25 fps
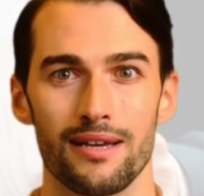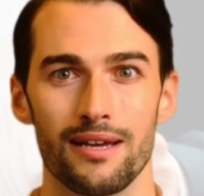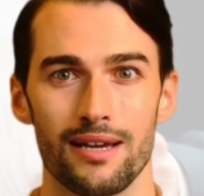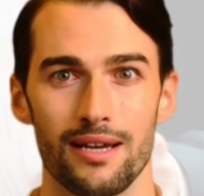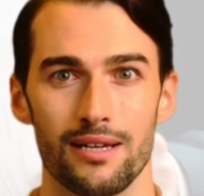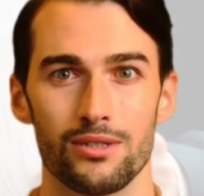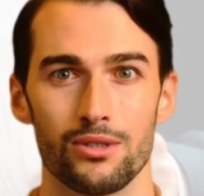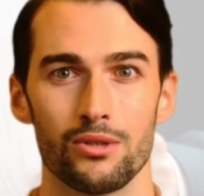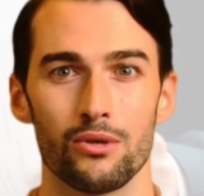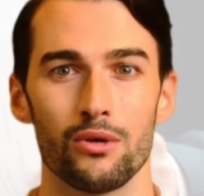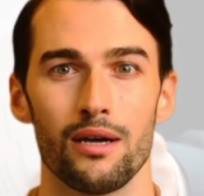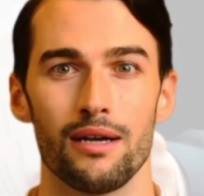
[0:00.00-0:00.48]

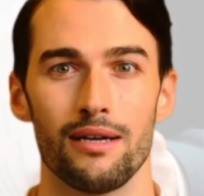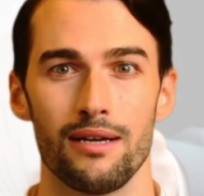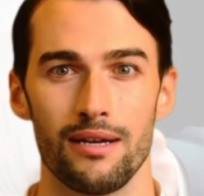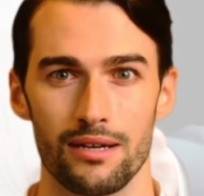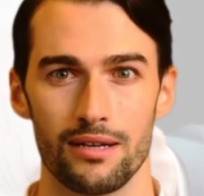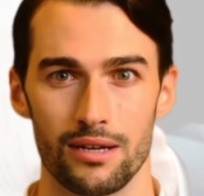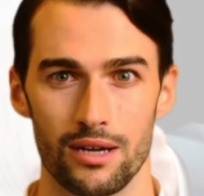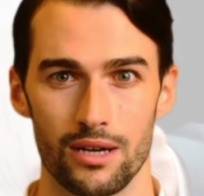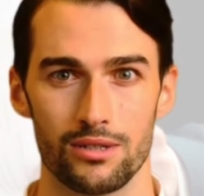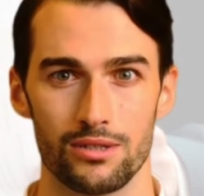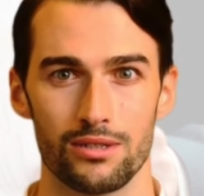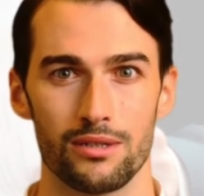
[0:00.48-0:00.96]
and
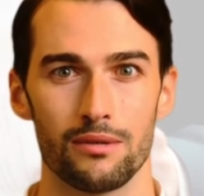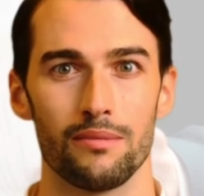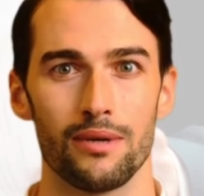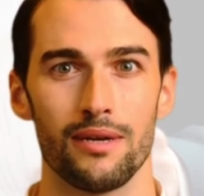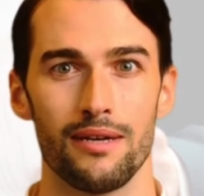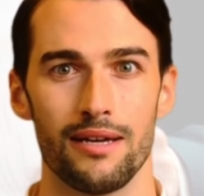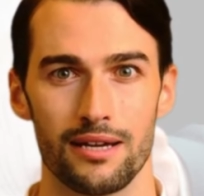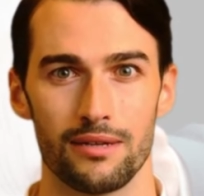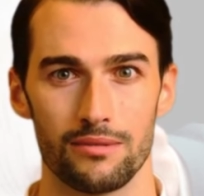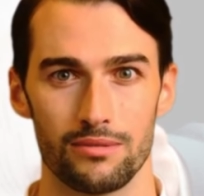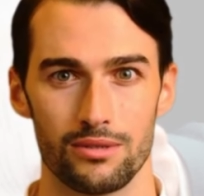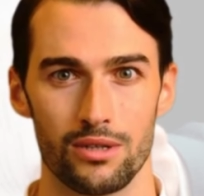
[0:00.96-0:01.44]
screening customer
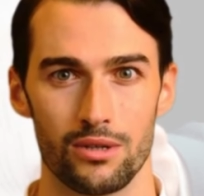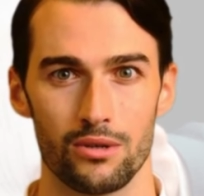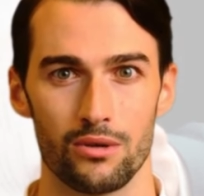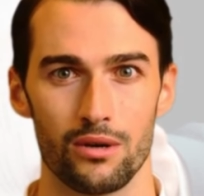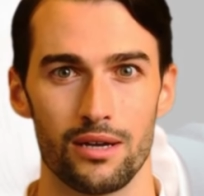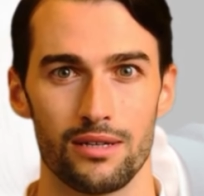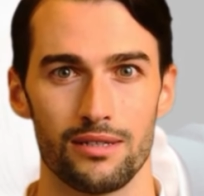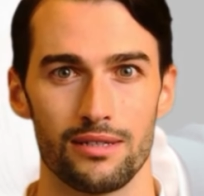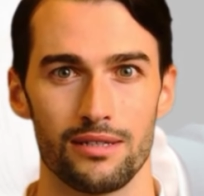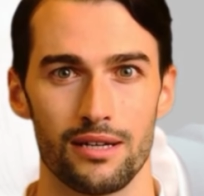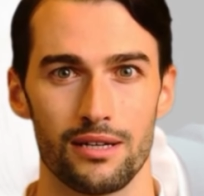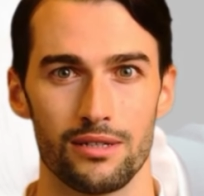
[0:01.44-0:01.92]
names
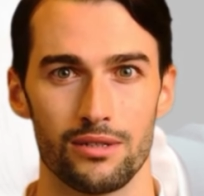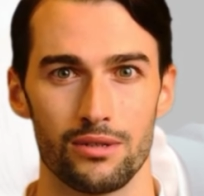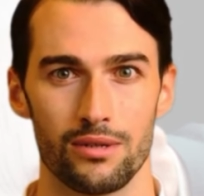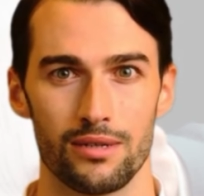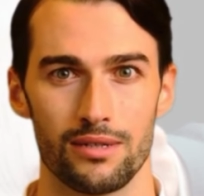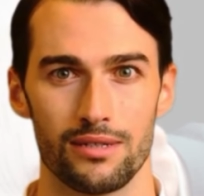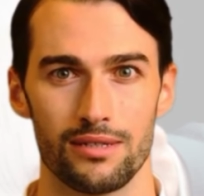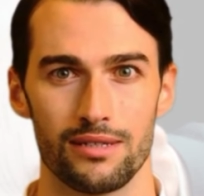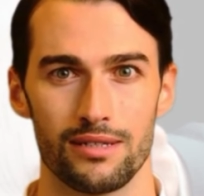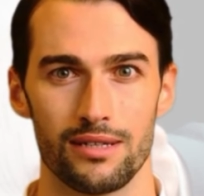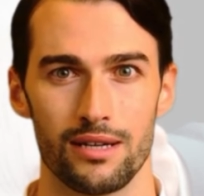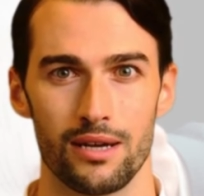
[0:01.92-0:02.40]
across such
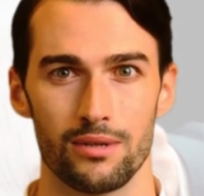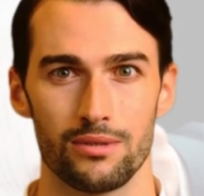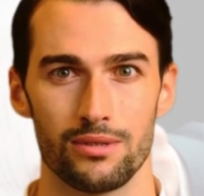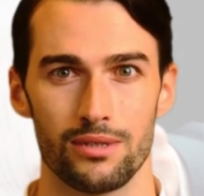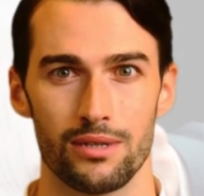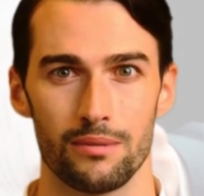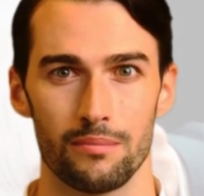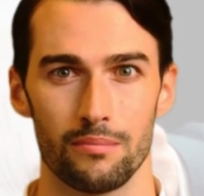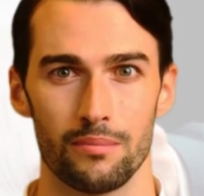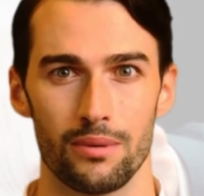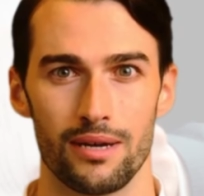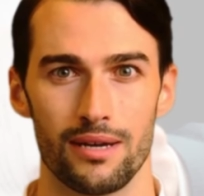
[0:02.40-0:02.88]
lists
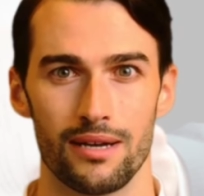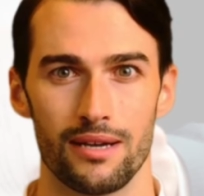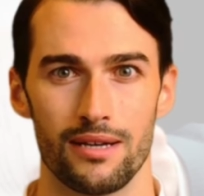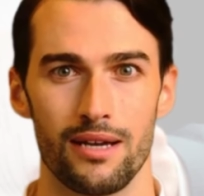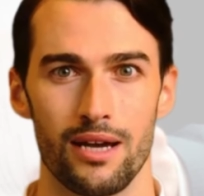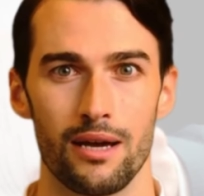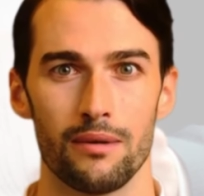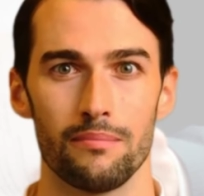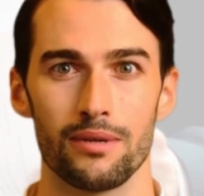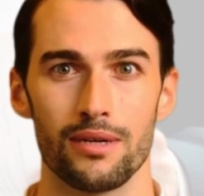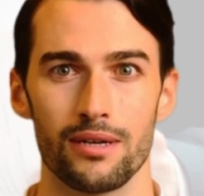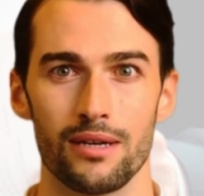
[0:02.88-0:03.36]
helps in weeding
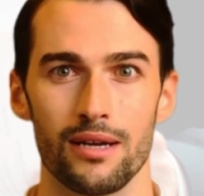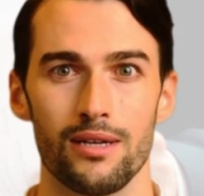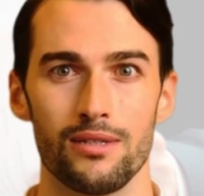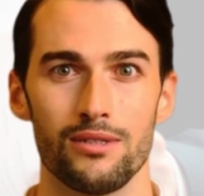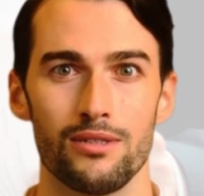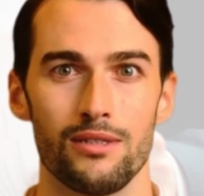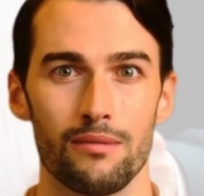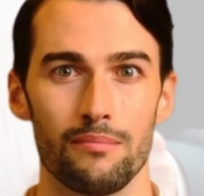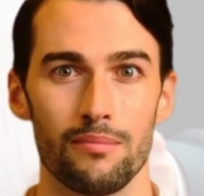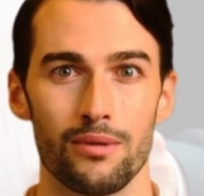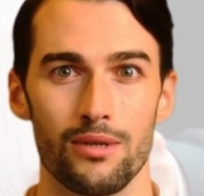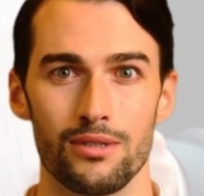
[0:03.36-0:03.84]
out the
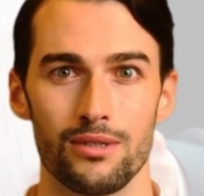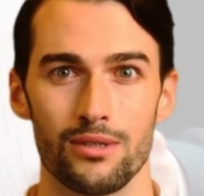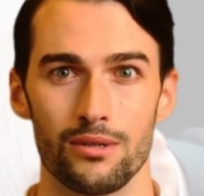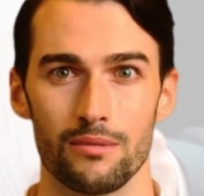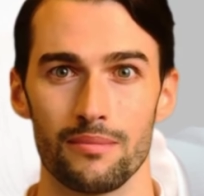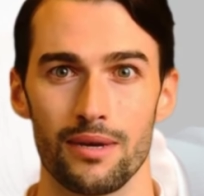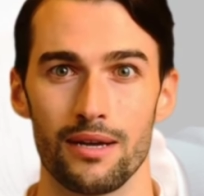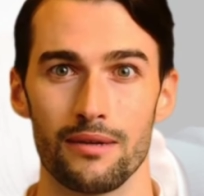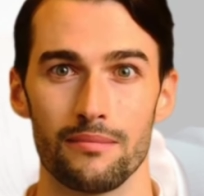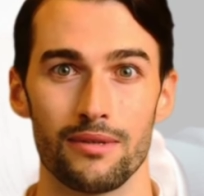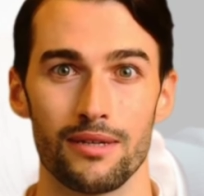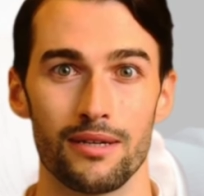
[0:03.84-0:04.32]
customers who
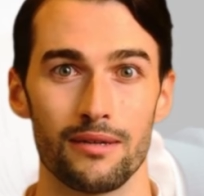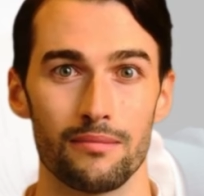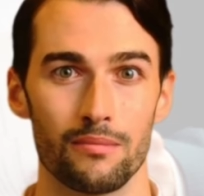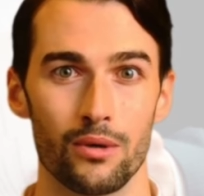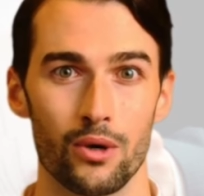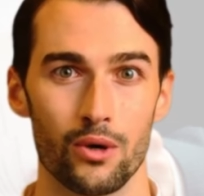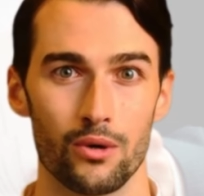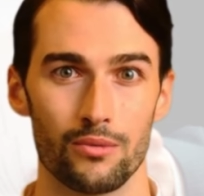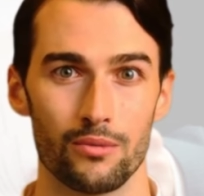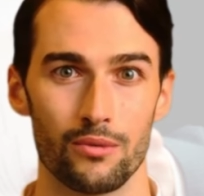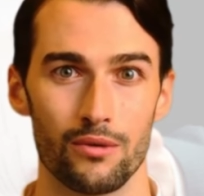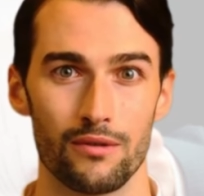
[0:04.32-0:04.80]
may be
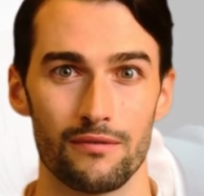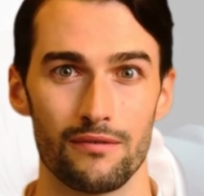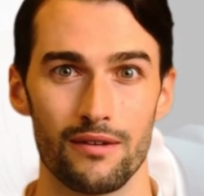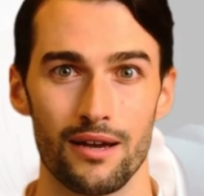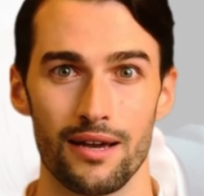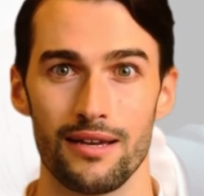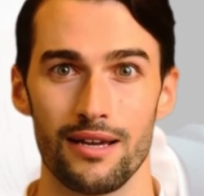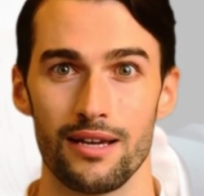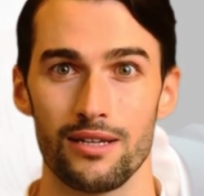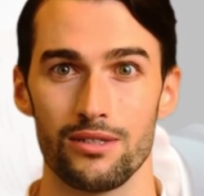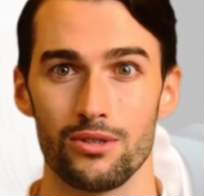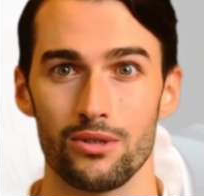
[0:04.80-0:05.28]
involved with
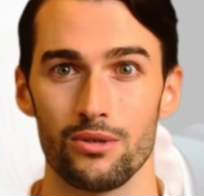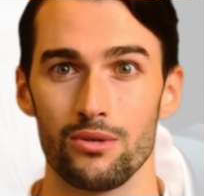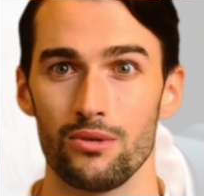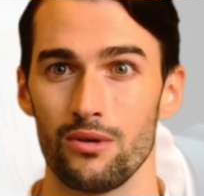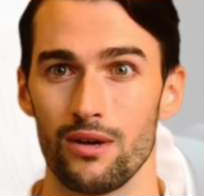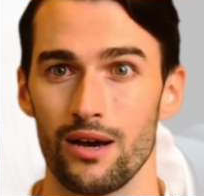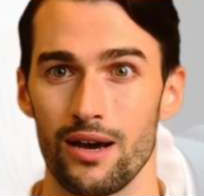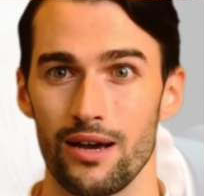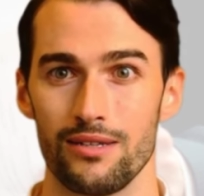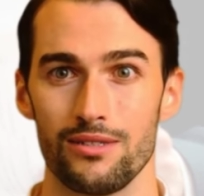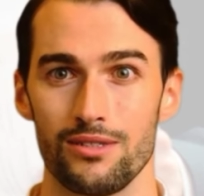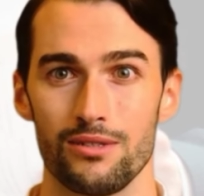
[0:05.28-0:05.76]
financial
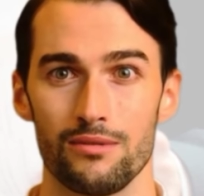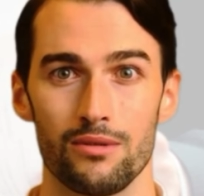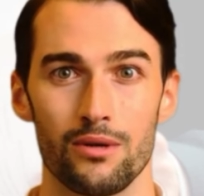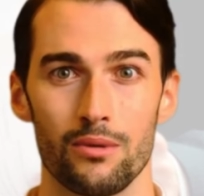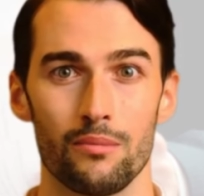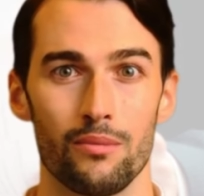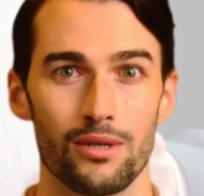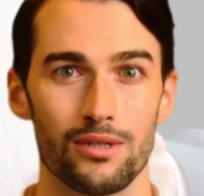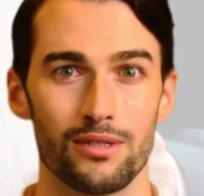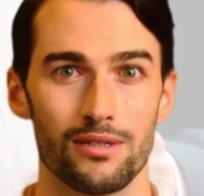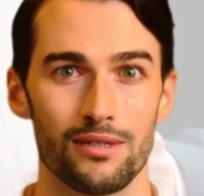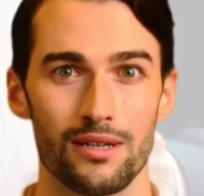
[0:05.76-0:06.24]
crimes for
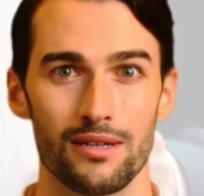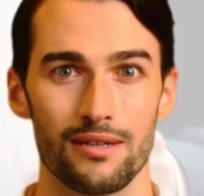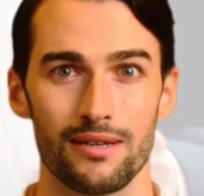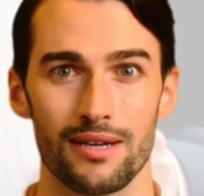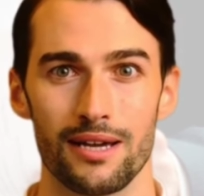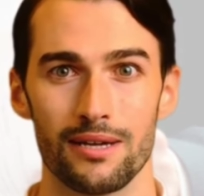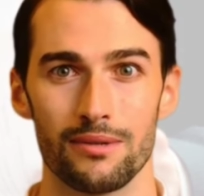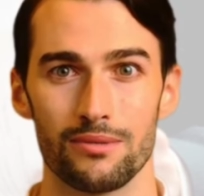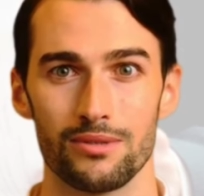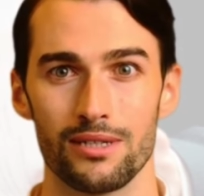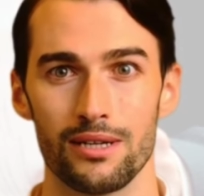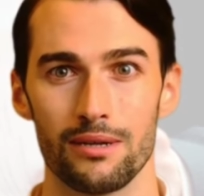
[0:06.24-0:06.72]
which their
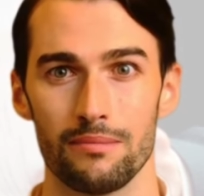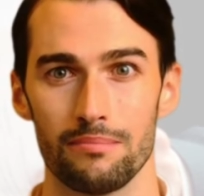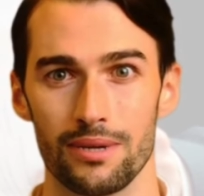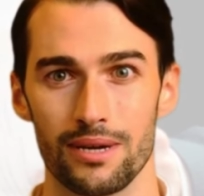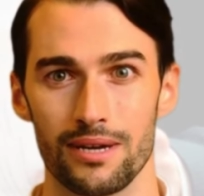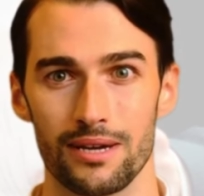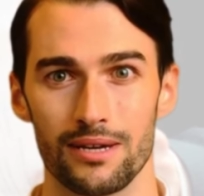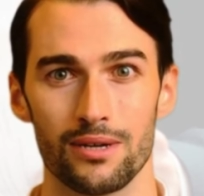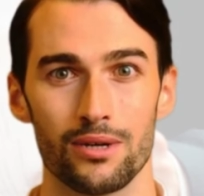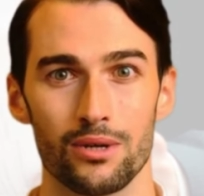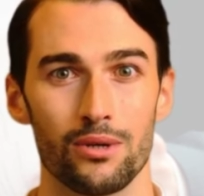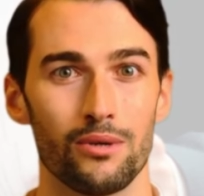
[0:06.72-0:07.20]
names have
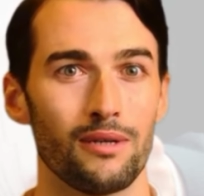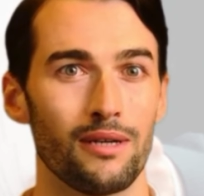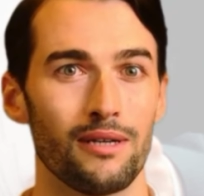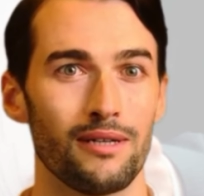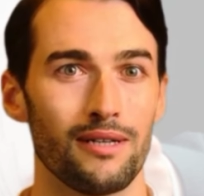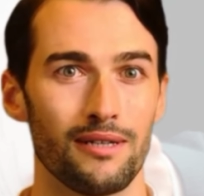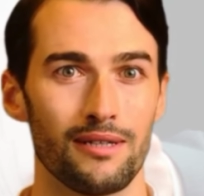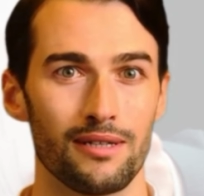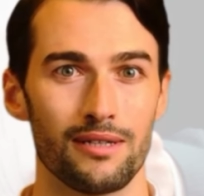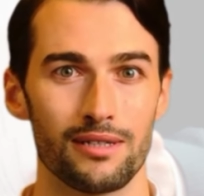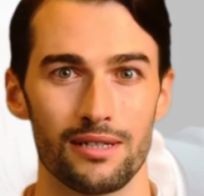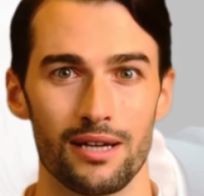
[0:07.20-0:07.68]
been
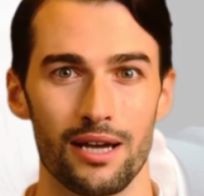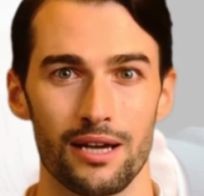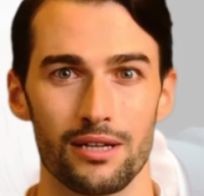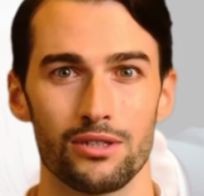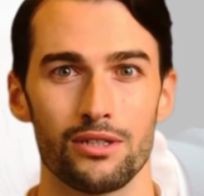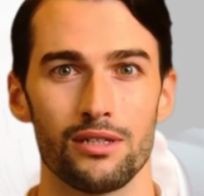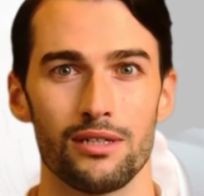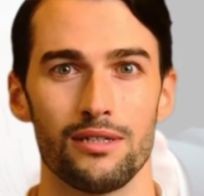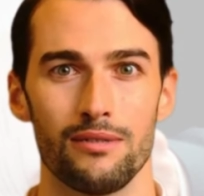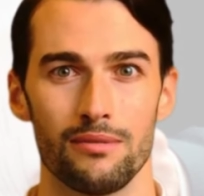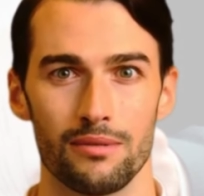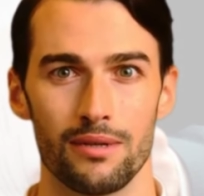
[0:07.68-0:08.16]
included in the
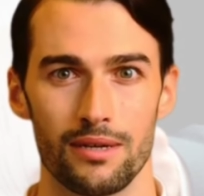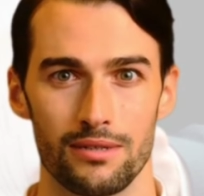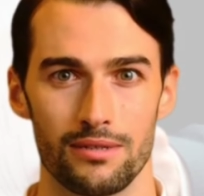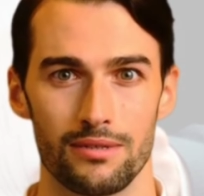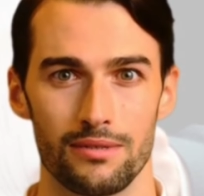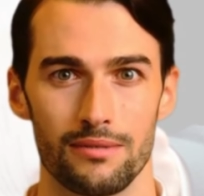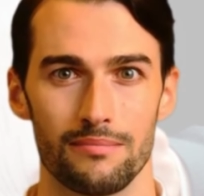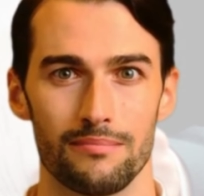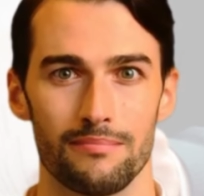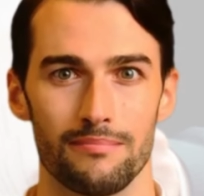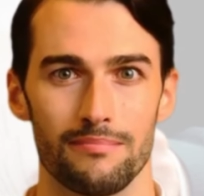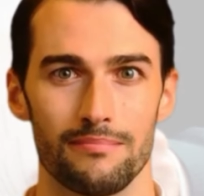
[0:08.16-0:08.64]
sanctions list.